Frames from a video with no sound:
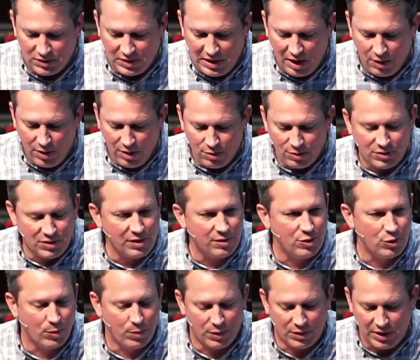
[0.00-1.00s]
Now, here's the
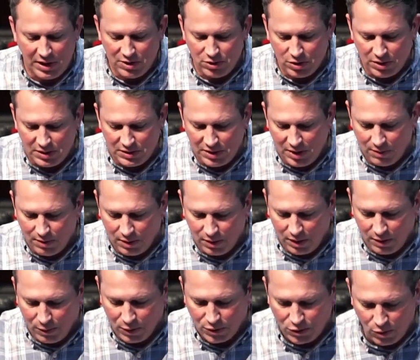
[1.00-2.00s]
interpretation he's given. Look
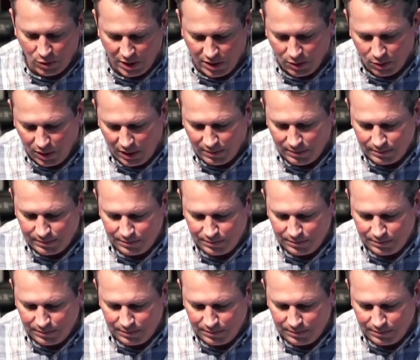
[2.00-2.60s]
at verse 23.